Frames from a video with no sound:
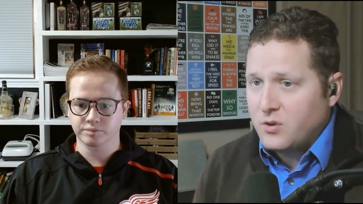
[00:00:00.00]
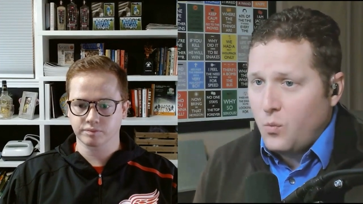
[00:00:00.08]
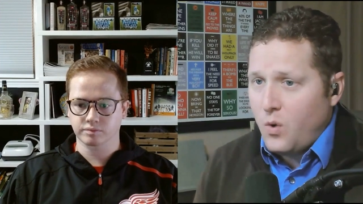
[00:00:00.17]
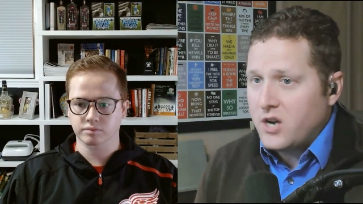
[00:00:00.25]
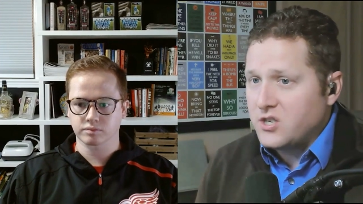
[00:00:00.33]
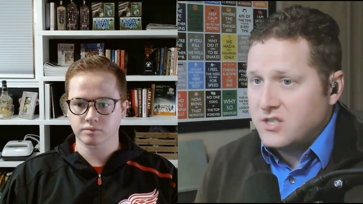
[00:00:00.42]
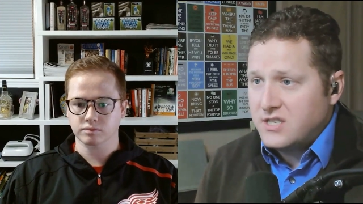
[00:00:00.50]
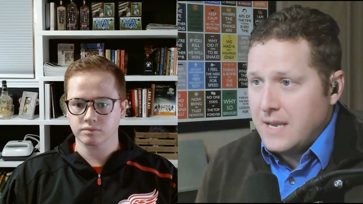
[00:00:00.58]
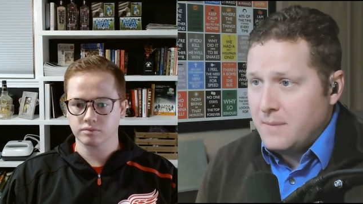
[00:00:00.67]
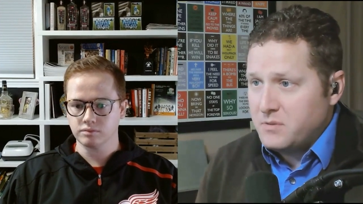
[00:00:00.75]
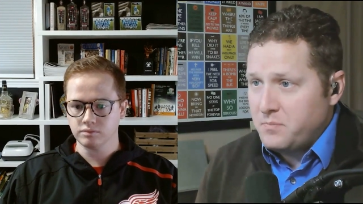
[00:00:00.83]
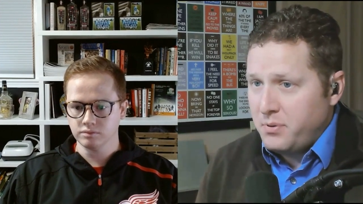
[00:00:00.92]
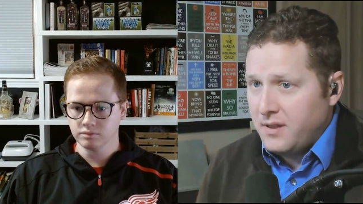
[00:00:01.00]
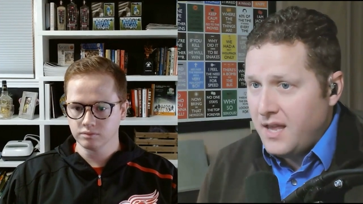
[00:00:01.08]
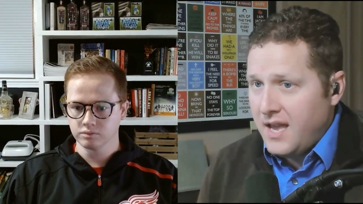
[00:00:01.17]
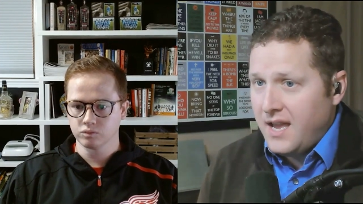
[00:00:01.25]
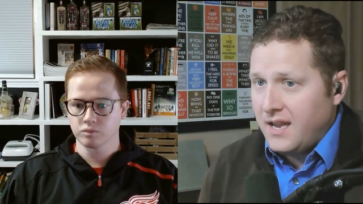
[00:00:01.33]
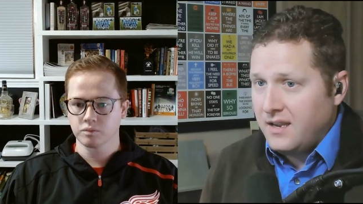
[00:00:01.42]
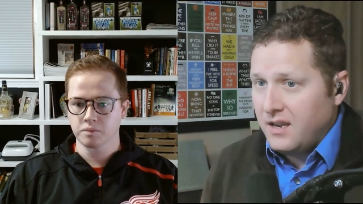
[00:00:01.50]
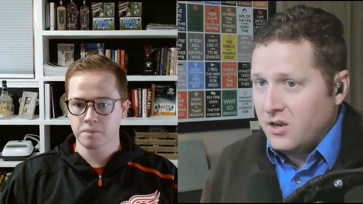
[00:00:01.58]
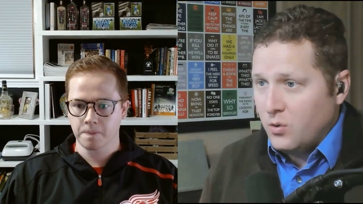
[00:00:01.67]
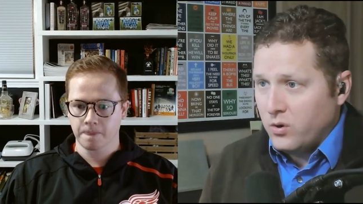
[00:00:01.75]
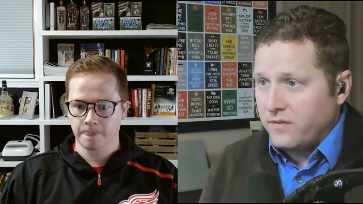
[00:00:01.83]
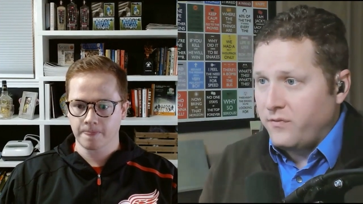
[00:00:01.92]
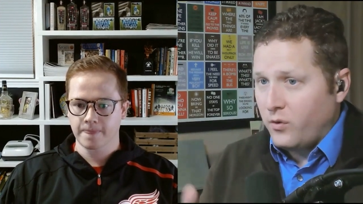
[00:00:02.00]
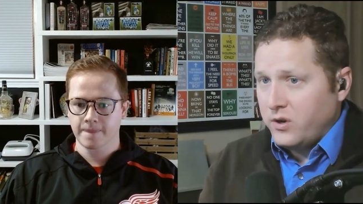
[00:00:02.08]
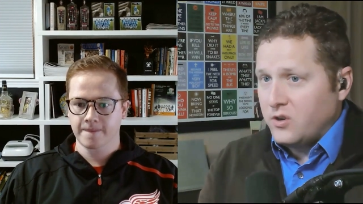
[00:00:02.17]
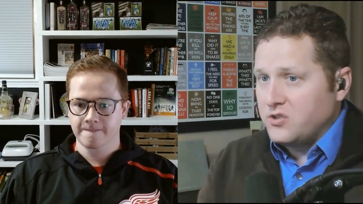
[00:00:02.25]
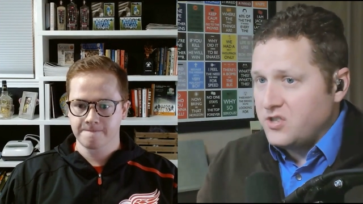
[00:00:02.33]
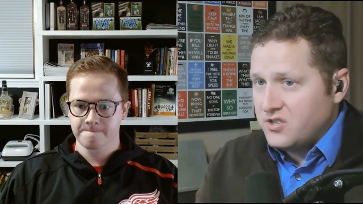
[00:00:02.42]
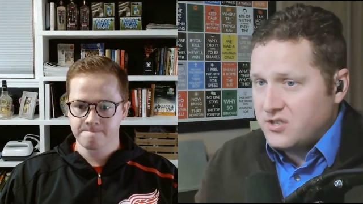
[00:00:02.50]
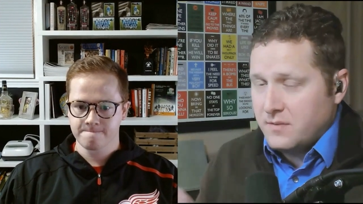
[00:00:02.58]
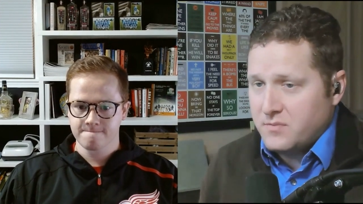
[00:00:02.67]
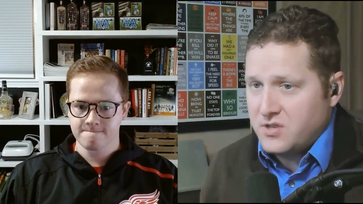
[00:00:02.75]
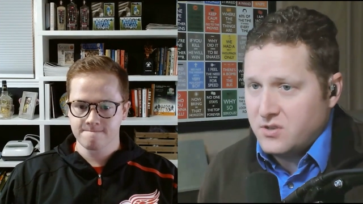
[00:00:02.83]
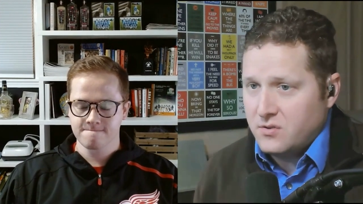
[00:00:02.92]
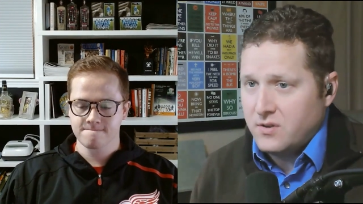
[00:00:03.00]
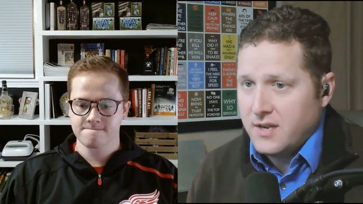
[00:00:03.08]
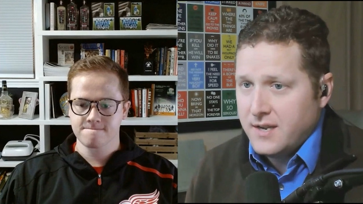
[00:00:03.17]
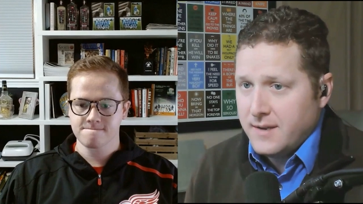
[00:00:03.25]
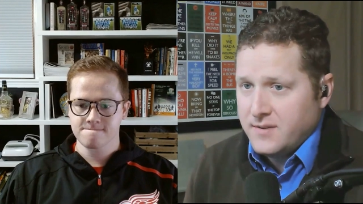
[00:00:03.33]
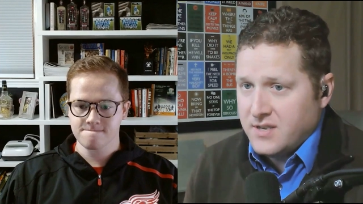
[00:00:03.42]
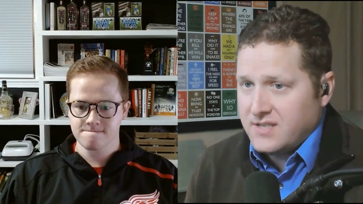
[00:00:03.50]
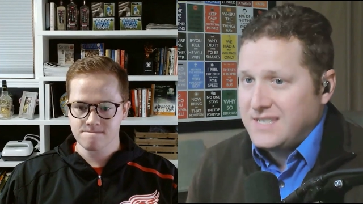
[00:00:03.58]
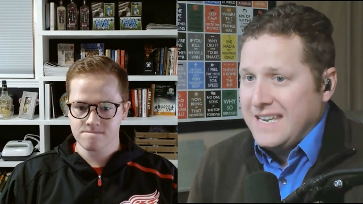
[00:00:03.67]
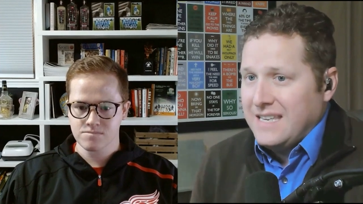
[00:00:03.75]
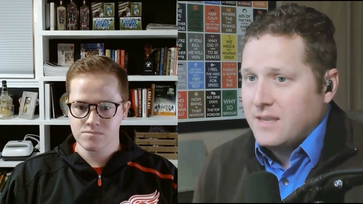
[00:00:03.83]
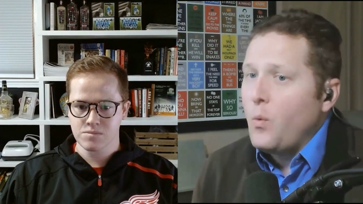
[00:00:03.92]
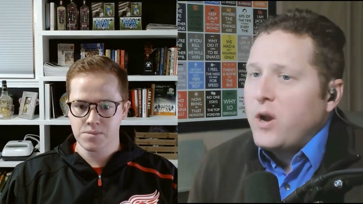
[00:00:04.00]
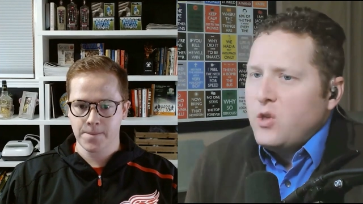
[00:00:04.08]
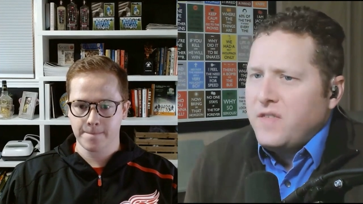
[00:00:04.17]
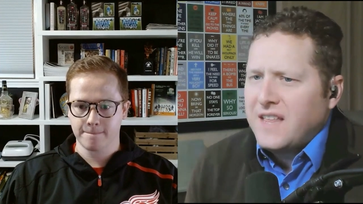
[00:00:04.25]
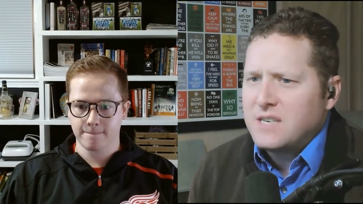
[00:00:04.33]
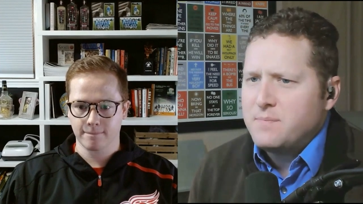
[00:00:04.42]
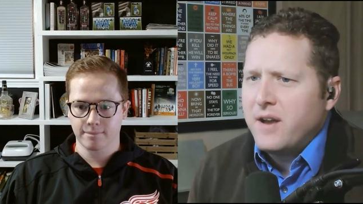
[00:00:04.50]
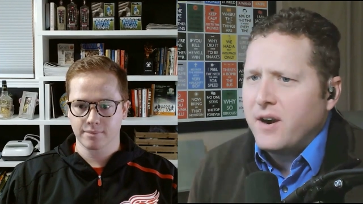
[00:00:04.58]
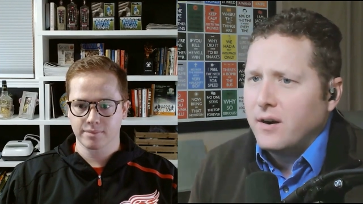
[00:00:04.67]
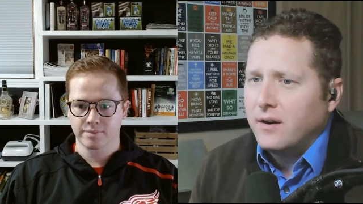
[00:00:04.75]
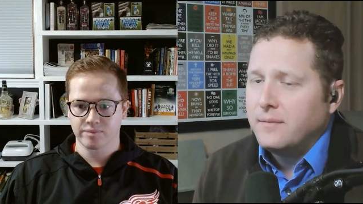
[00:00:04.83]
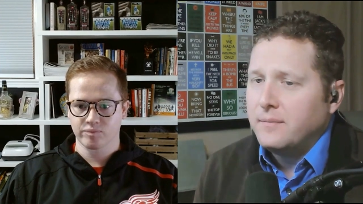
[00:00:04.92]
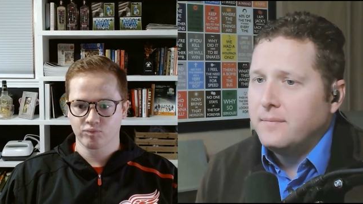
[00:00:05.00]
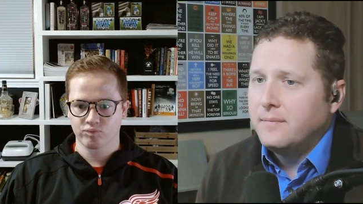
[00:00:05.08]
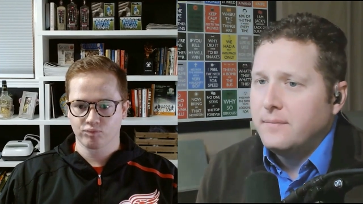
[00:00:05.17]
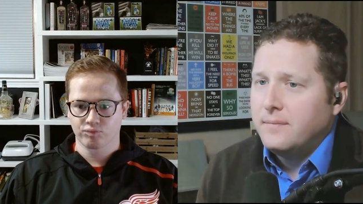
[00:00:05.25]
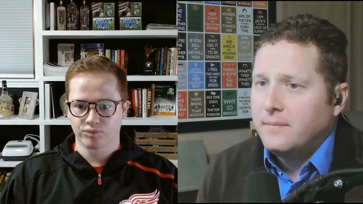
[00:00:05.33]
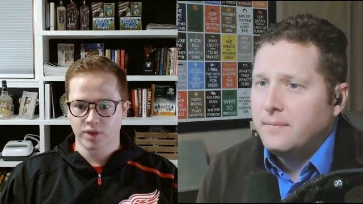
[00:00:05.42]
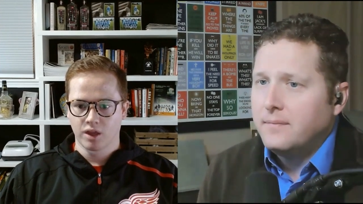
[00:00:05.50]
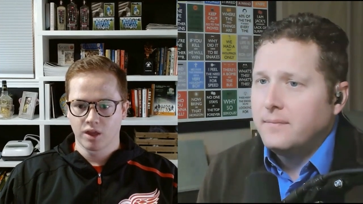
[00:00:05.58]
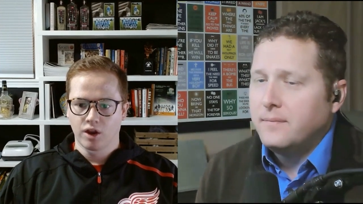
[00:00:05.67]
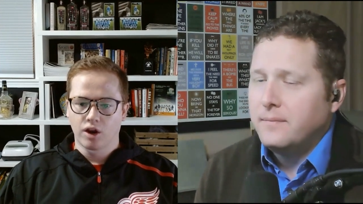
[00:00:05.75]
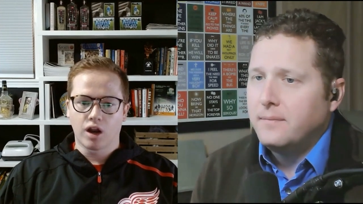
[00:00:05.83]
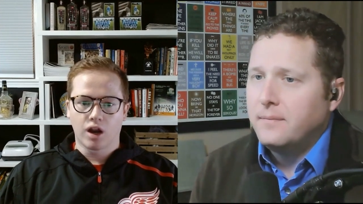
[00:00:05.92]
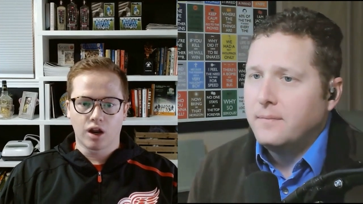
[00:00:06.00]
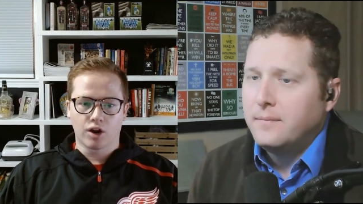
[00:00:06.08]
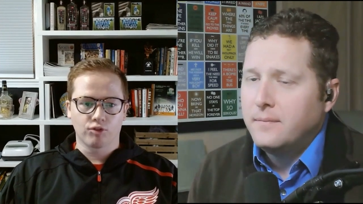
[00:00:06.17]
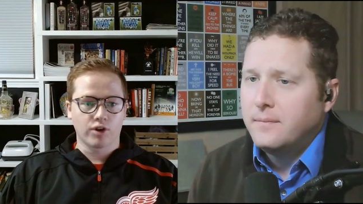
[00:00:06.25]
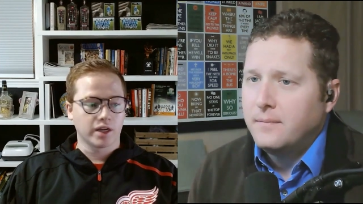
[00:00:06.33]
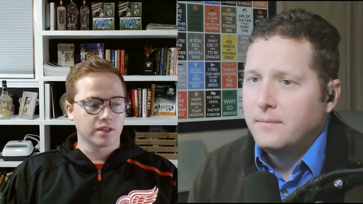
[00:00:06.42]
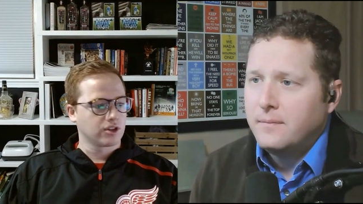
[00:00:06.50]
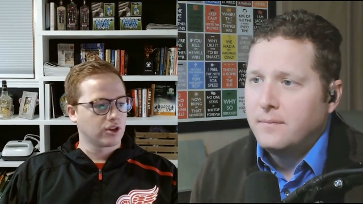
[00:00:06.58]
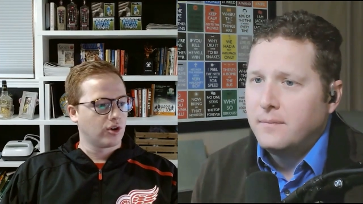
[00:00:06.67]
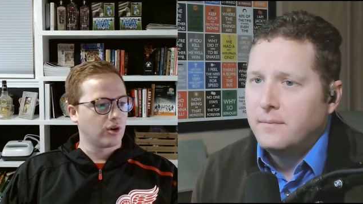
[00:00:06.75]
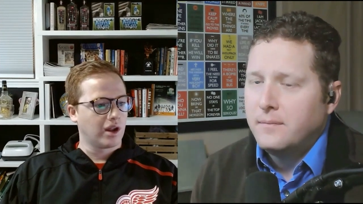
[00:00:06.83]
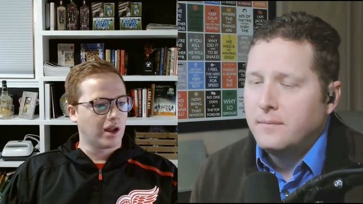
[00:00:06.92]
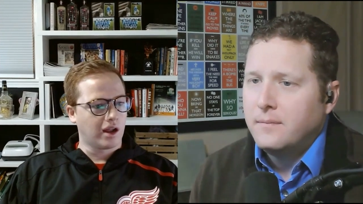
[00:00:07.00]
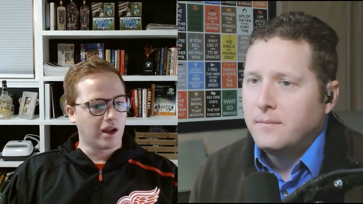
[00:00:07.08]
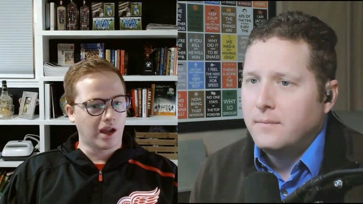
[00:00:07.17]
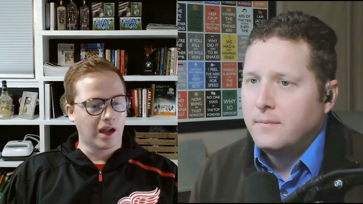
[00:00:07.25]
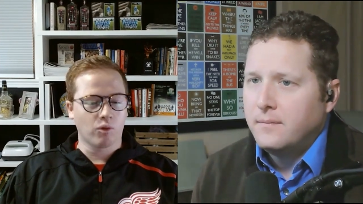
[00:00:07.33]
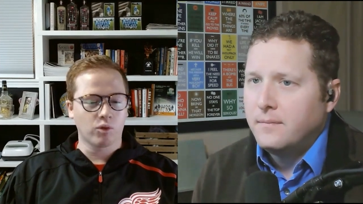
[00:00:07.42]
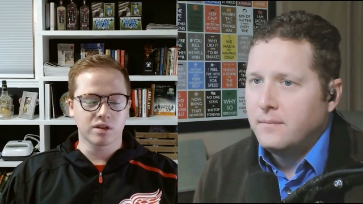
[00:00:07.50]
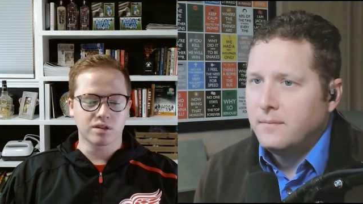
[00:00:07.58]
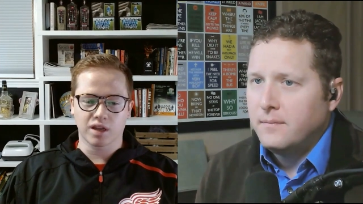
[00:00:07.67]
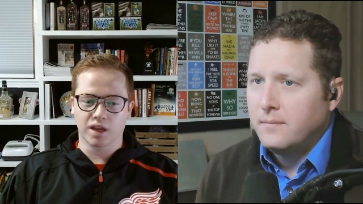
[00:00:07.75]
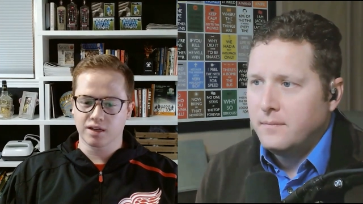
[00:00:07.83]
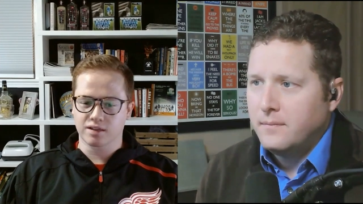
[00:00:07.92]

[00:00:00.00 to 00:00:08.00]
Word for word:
Speaker 1: to watch the teams play in order for your system to to seed them. Why do you think that's better?
Speaker 2: Uh, right. So I wouldn't say